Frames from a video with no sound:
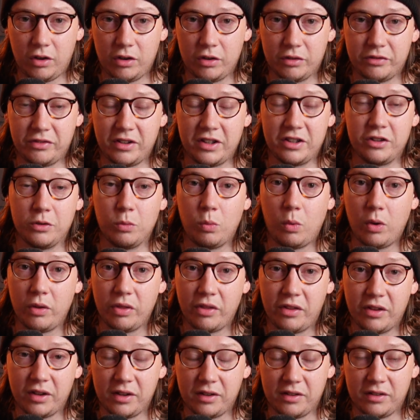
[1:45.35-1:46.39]
or you'll find you
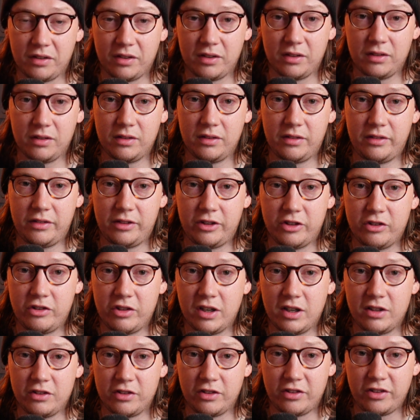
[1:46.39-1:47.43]
want things to
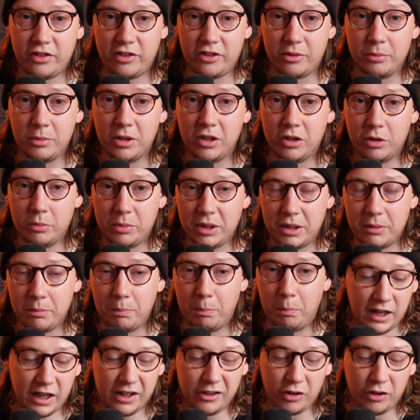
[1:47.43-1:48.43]
change your system a little bit.